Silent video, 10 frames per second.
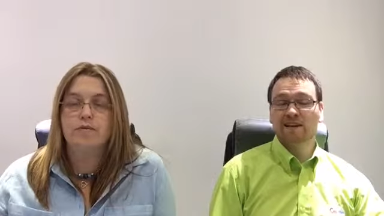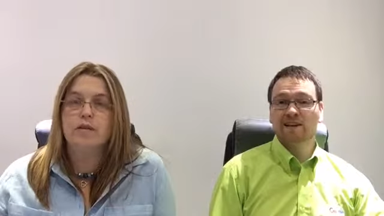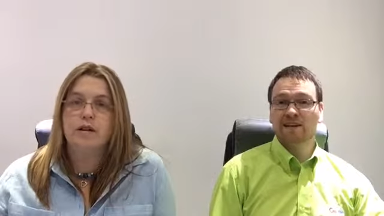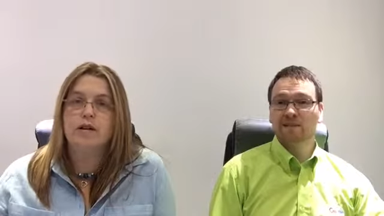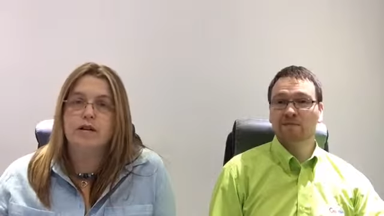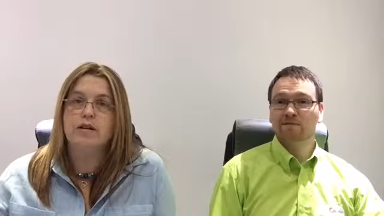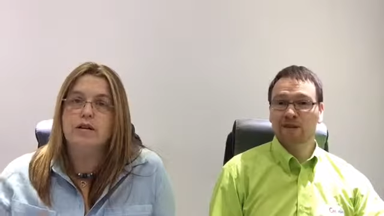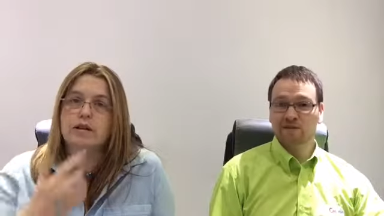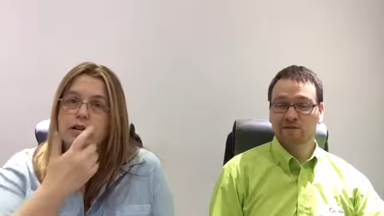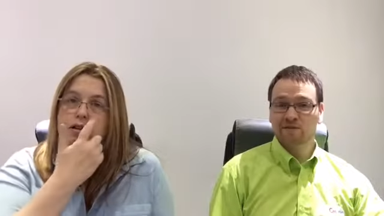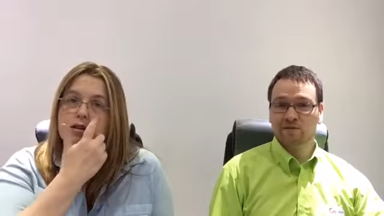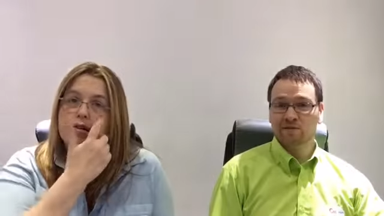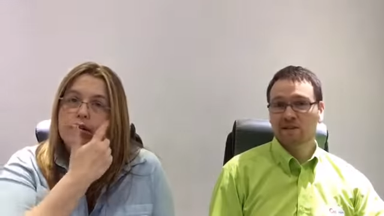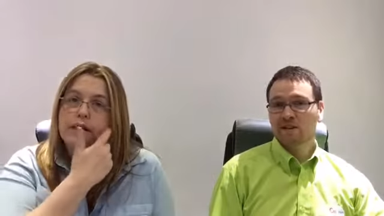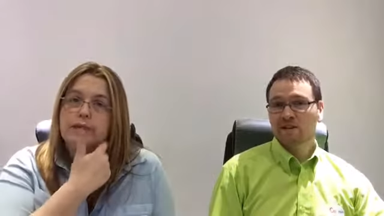Speaker 1: claim the VAT on them.
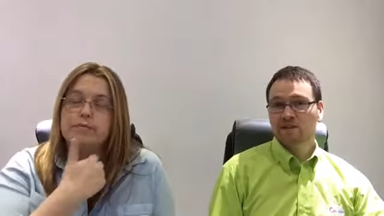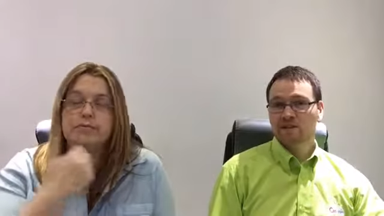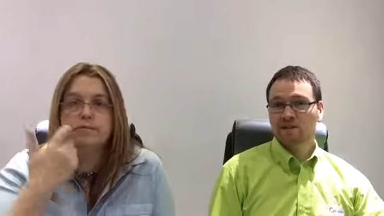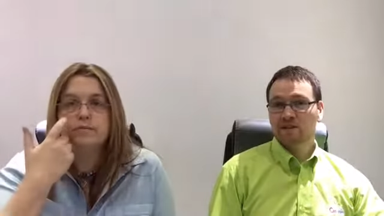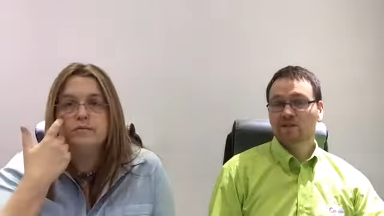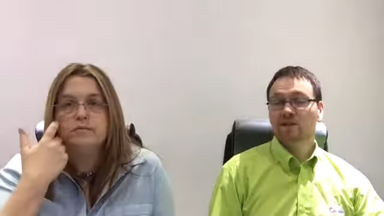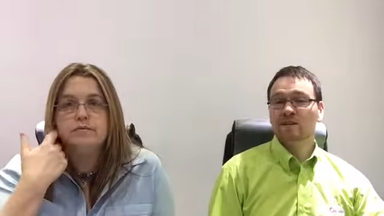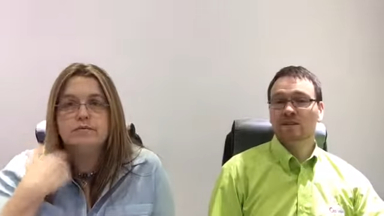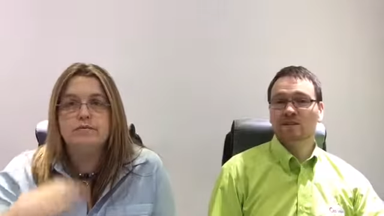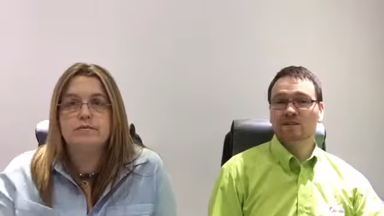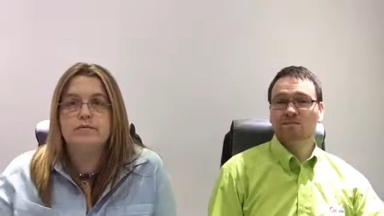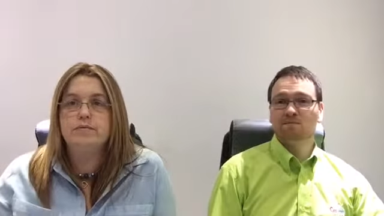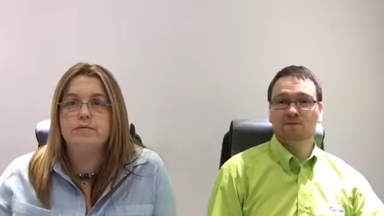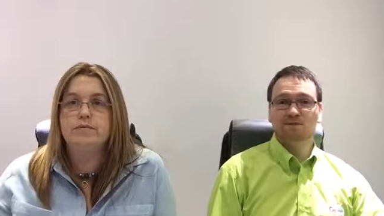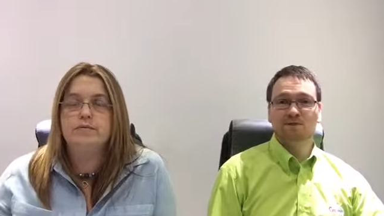Yeah. So it's
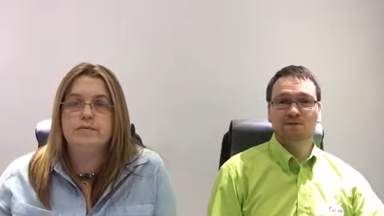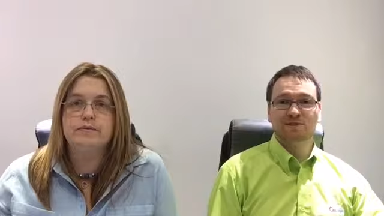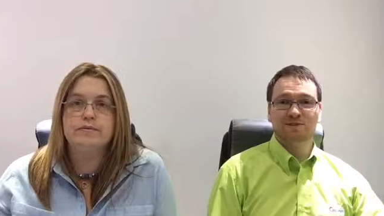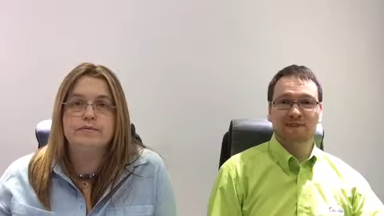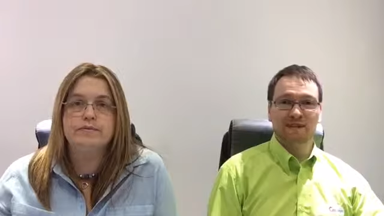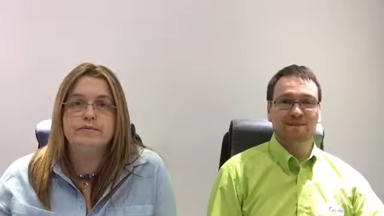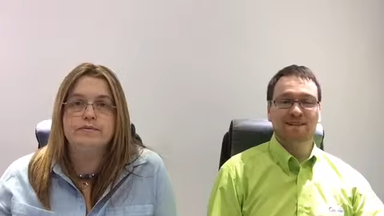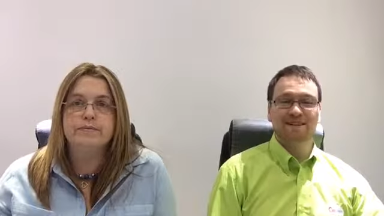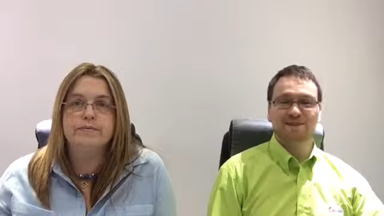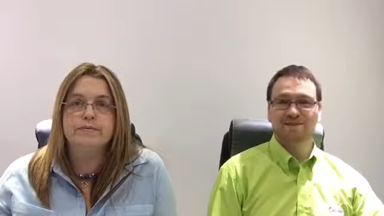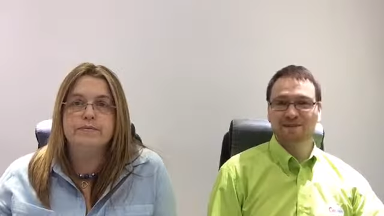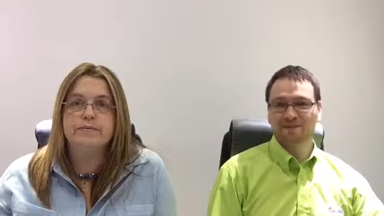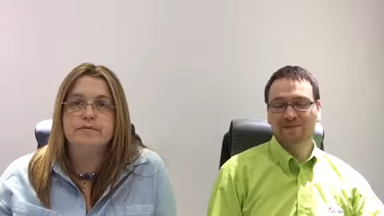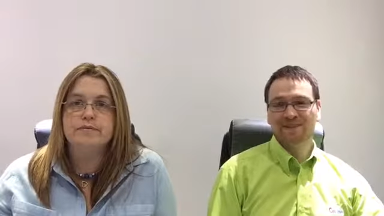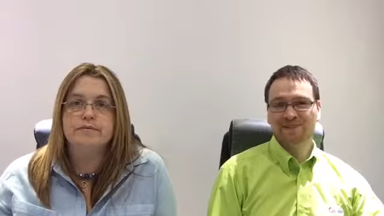important to keep these, you don't
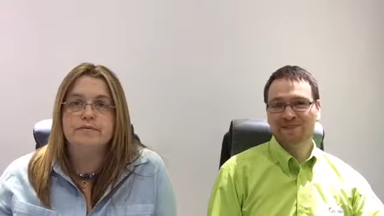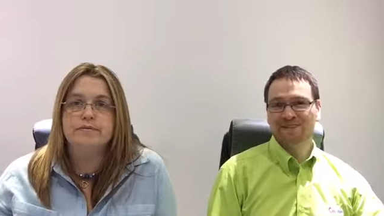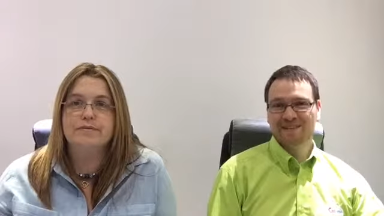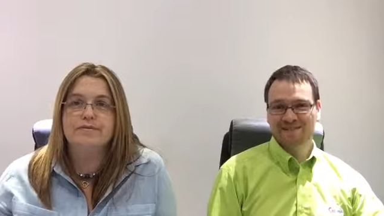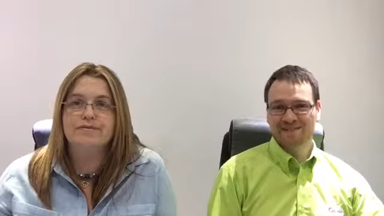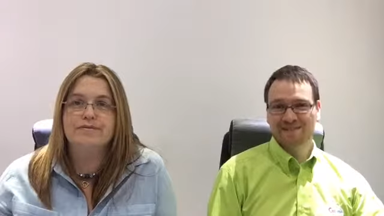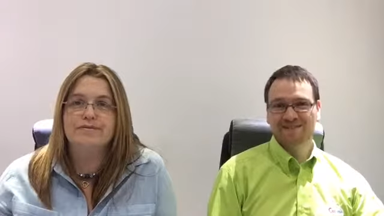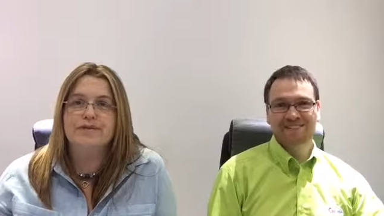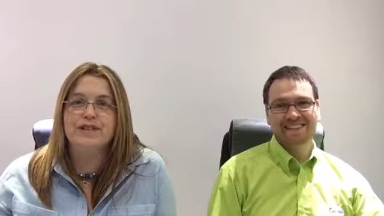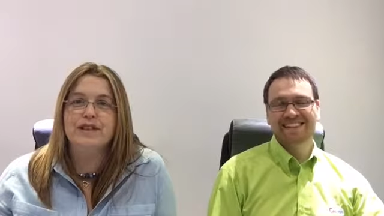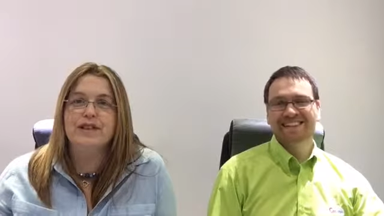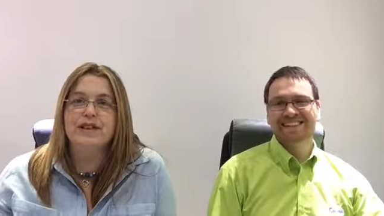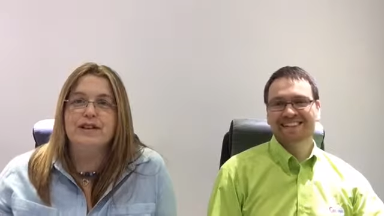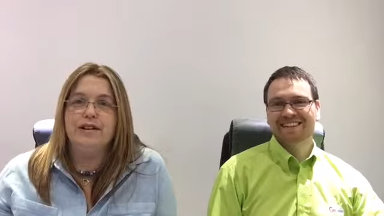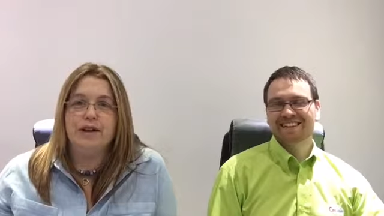want to lose out on them.
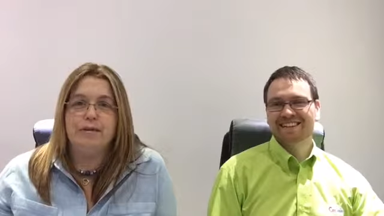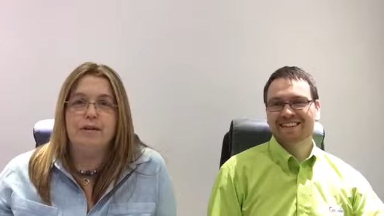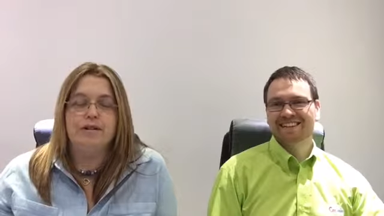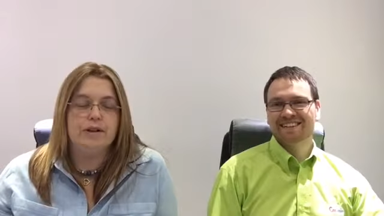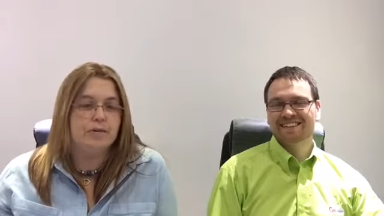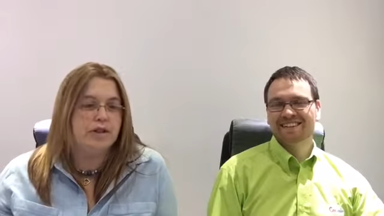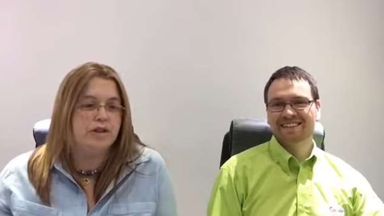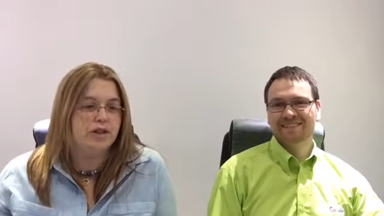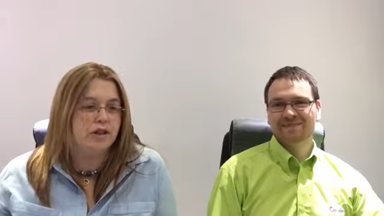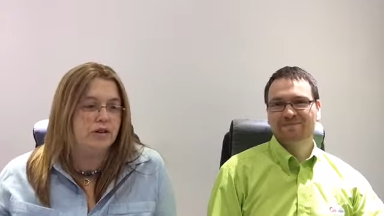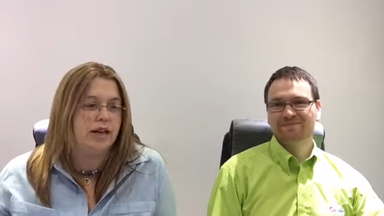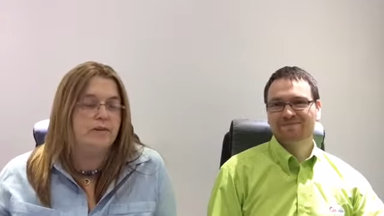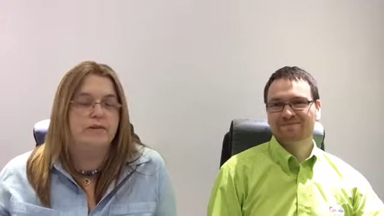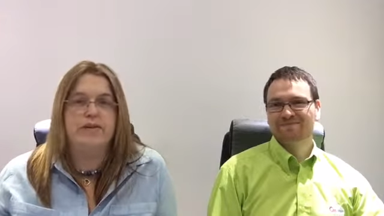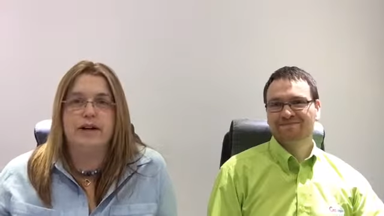
Speaker 2: No, and then when you do claim the
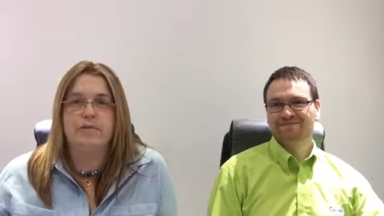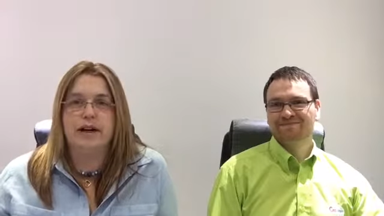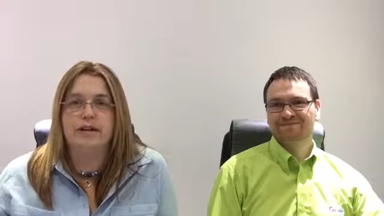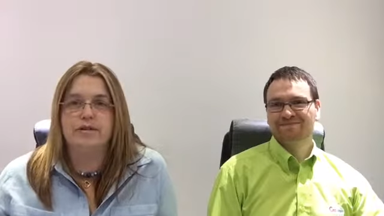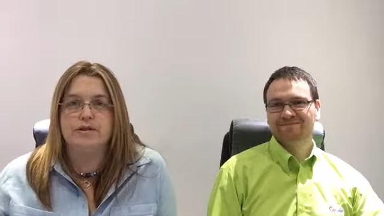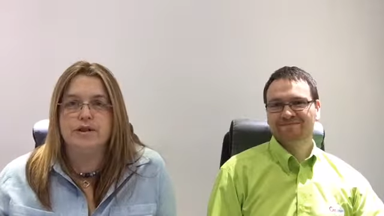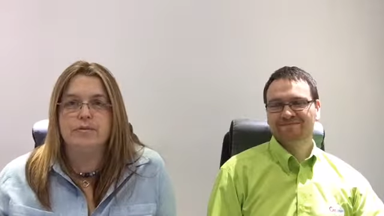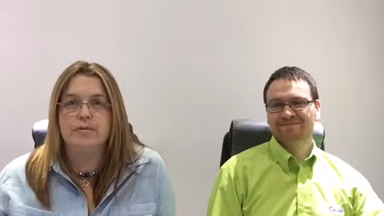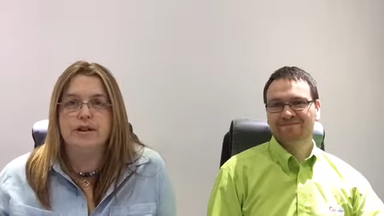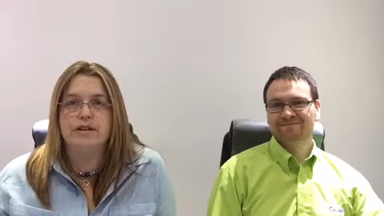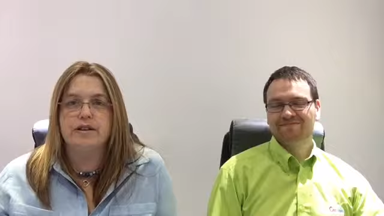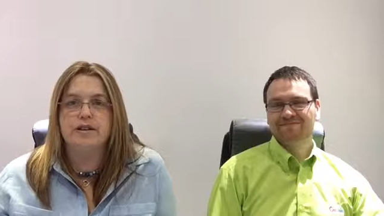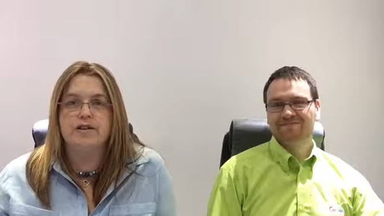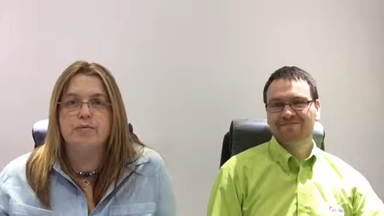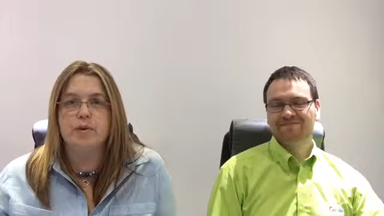VAT back on something that
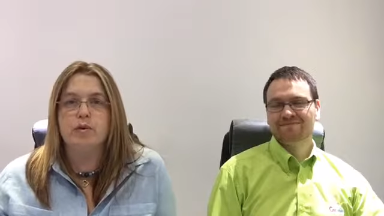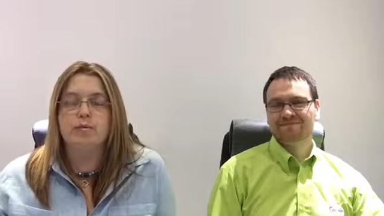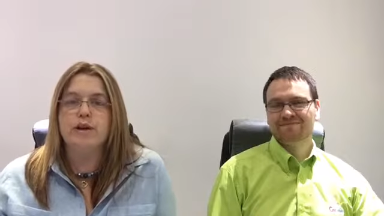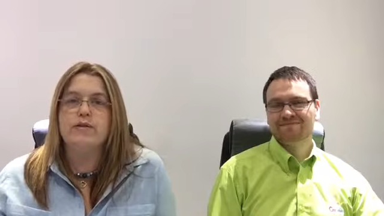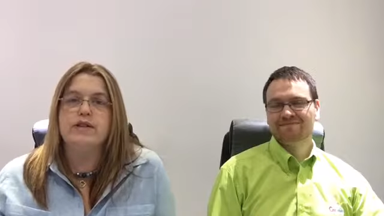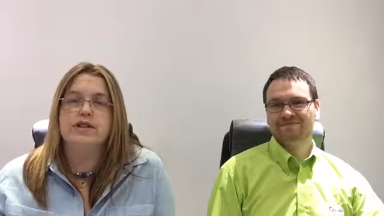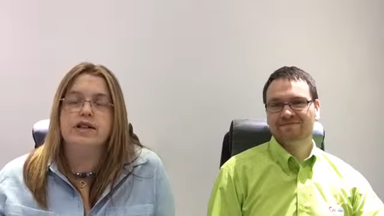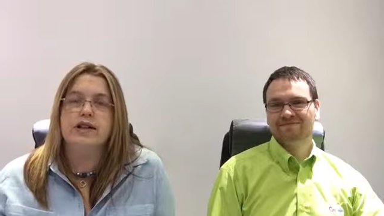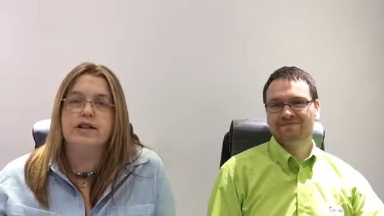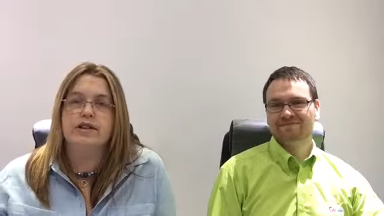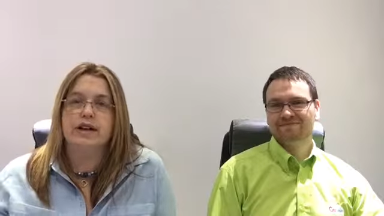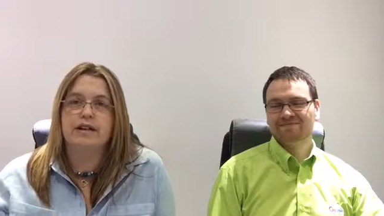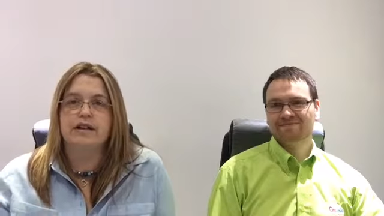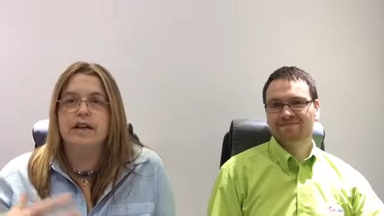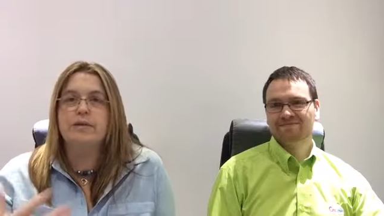you've bought previously, you
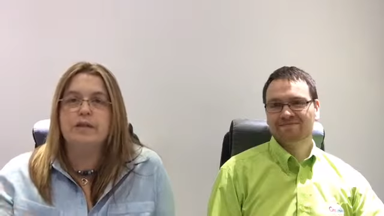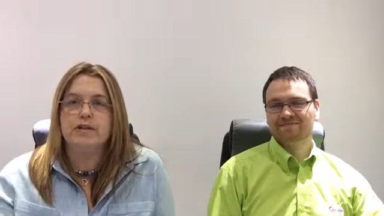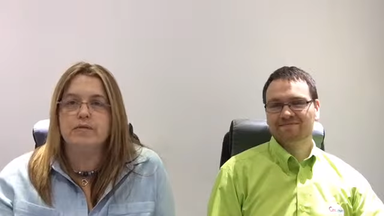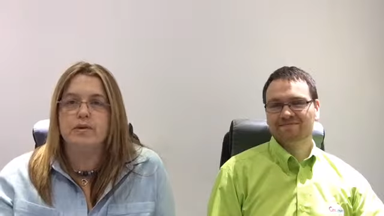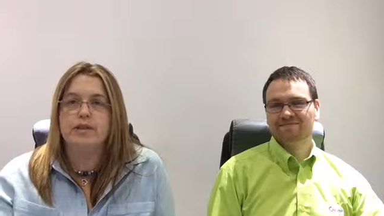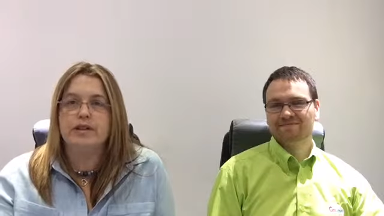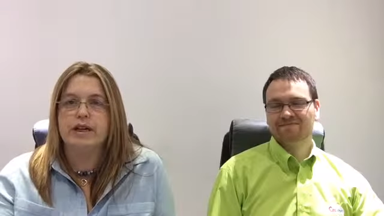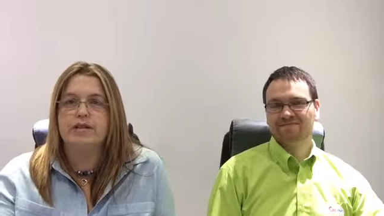keep the invoice, keep the